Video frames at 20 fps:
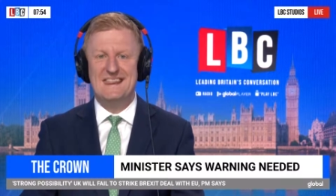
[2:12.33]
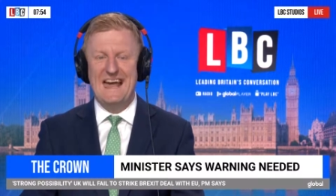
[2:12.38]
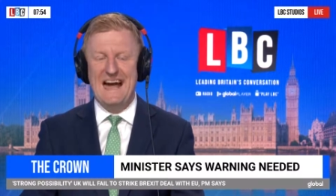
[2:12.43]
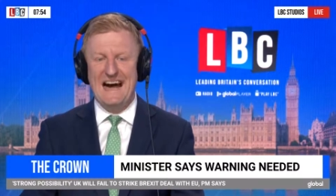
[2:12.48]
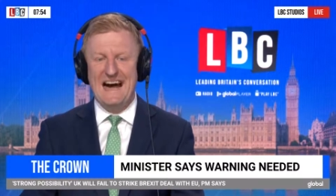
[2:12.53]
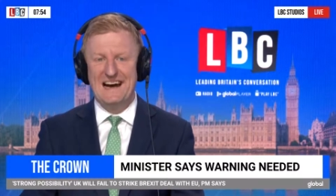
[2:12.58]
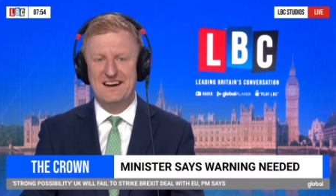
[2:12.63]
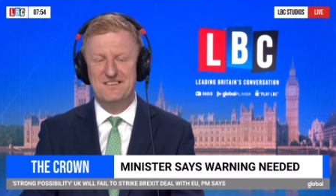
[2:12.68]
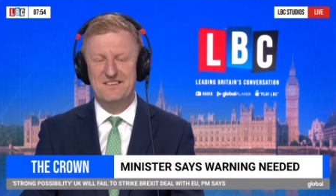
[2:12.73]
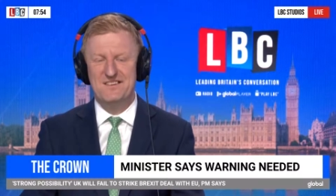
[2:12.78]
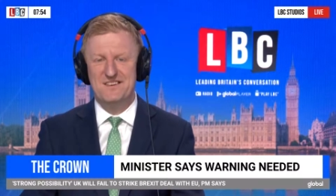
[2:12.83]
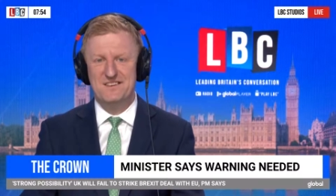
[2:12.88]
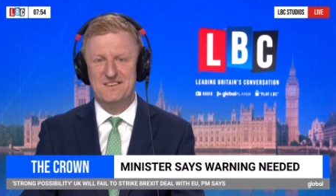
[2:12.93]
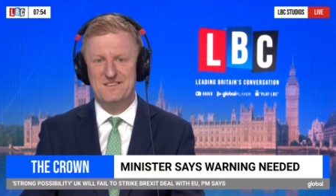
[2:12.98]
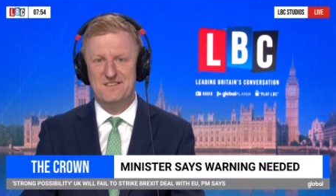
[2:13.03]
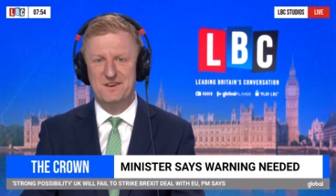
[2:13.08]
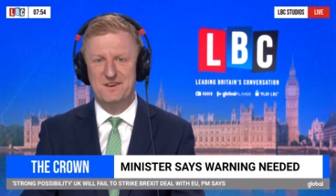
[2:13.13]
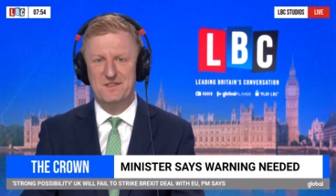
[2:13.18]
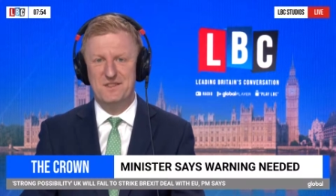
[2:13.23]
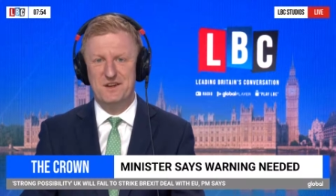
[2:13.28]
the
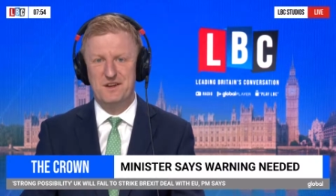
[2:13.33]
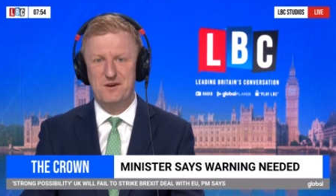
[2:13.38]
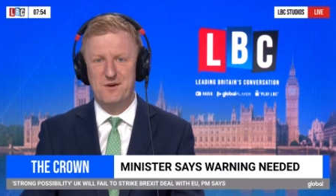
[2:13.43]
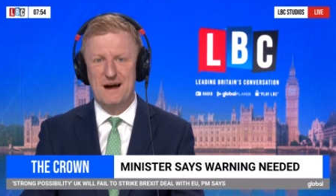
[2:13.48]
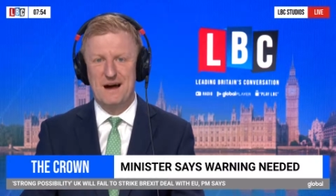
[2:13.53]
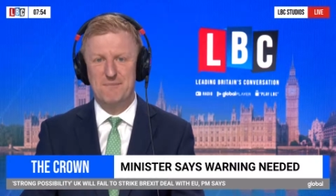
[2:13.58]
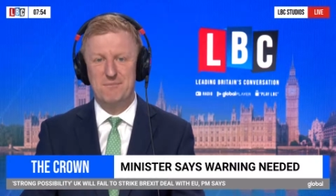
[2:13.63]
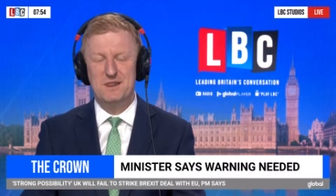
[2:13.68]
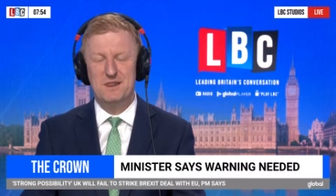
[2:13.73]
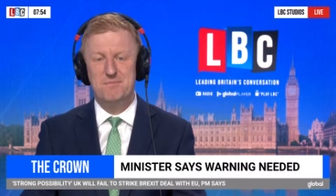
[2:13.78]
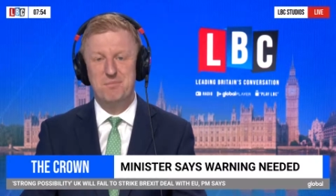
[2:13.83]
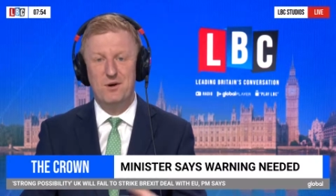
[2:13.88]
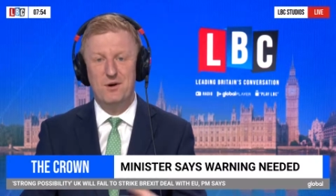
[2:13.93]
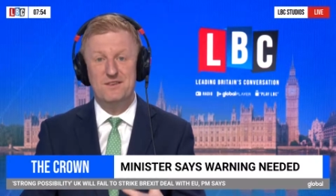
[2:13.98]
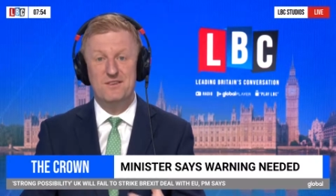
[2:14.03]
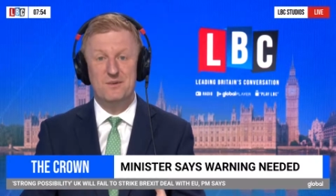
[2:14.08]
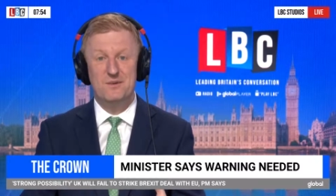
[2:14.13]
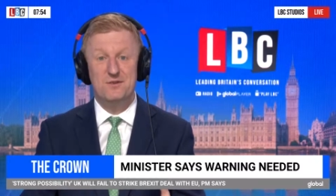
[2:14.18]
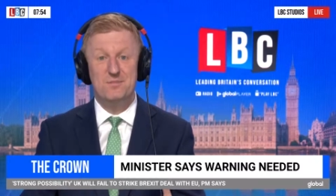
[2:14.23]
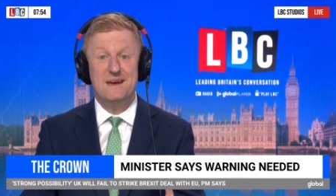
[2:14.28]
actors on the Crown. But the
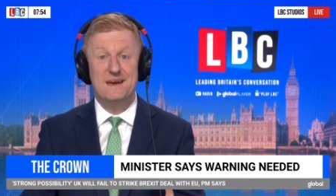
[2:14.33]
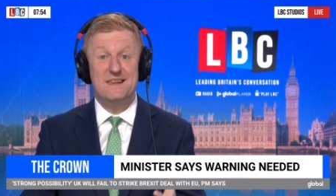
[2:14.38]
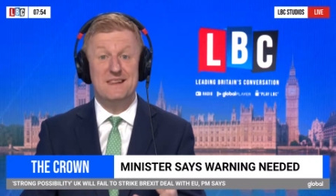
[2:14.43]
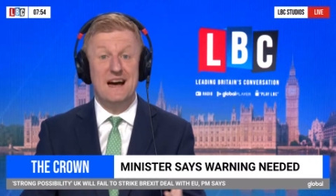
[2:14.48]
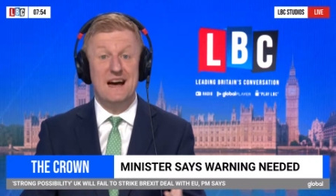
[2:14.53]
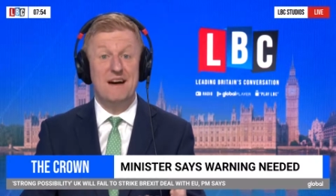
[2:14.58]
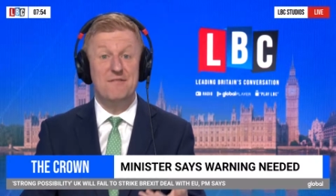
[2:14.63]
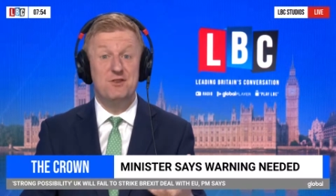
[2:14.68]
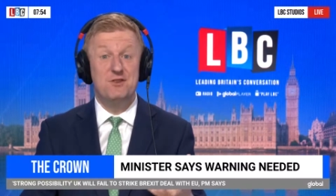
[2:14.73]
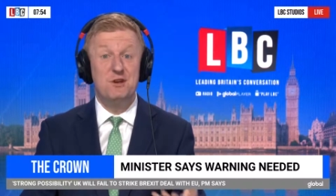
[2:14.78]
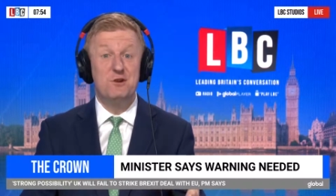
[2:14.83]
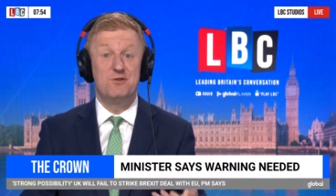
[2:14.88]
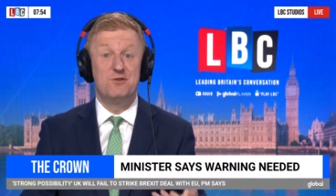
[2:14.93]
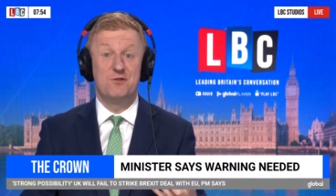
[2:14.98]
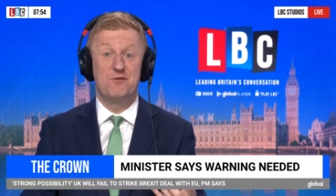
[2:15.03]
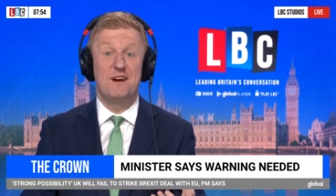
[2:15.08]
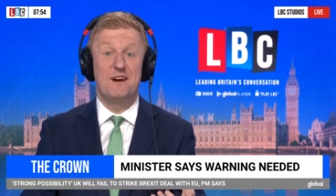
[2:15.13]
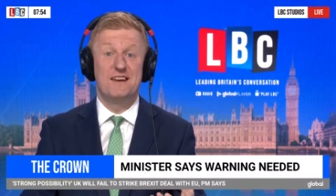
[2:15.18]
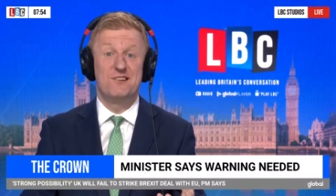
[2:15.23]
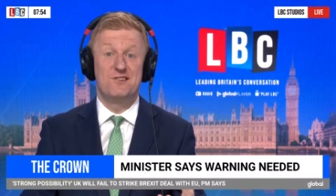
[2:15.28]
point I was making, I have
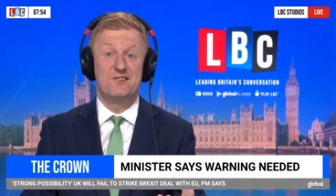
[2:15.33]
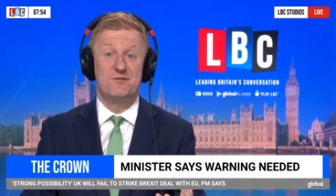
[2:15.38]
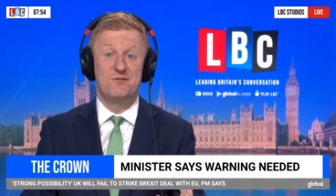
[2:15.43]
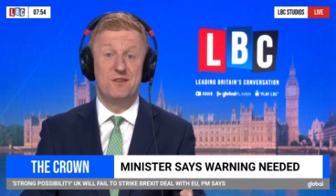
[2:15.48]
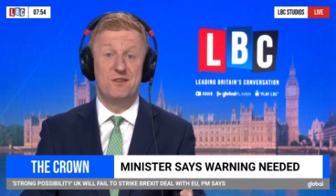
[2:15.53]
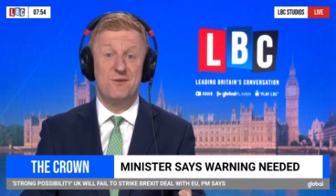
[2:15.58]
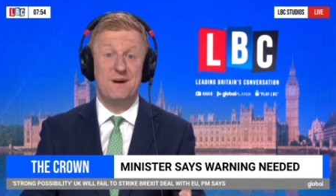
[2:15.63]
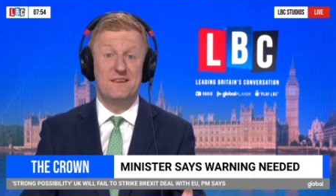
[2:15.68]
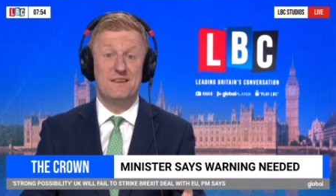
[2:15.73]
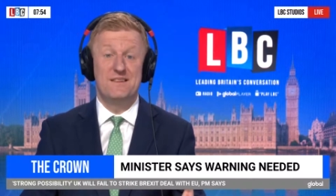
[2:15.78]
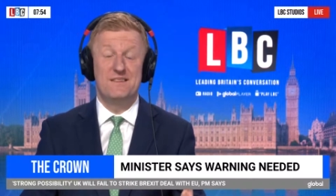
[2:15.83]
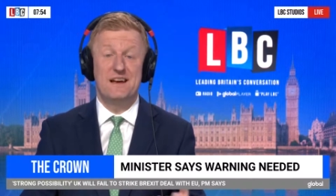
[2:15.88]
huge affection for the Crown.